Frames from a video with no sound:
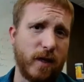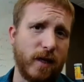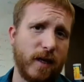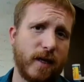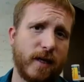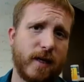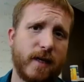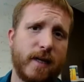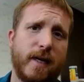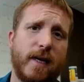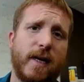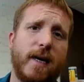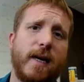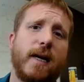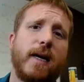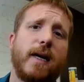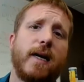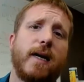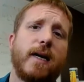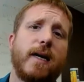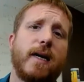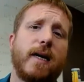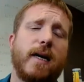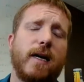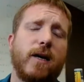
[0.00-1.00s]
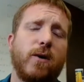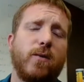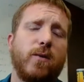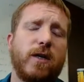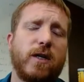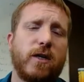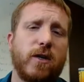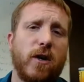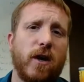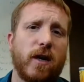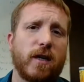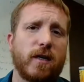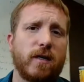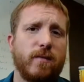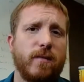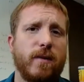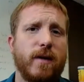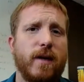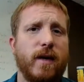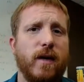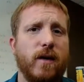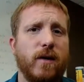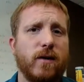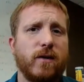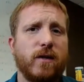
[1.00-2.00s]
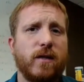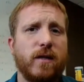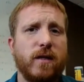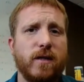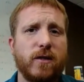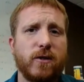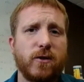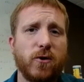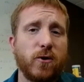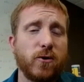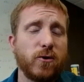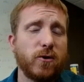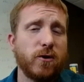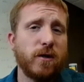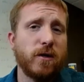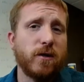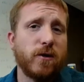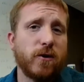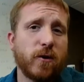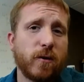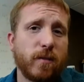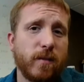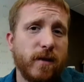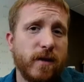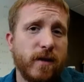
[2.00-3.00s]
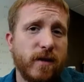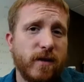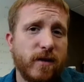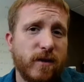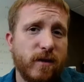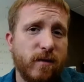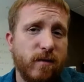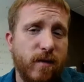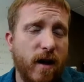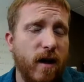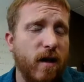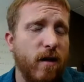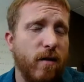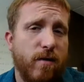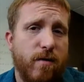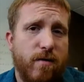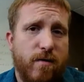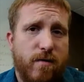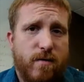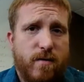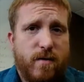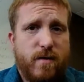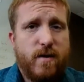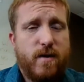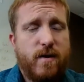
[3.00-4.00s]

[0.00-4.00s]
week we talked about the social determinants of health.